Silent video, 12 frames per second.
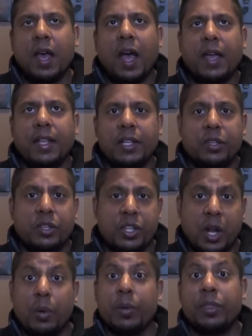I need to
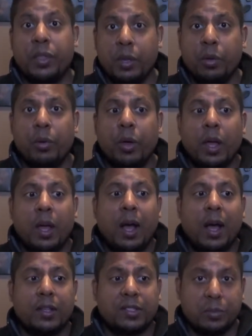share with you
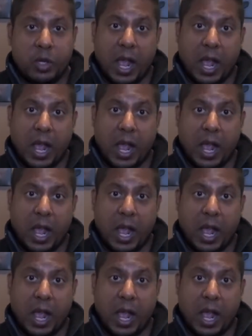some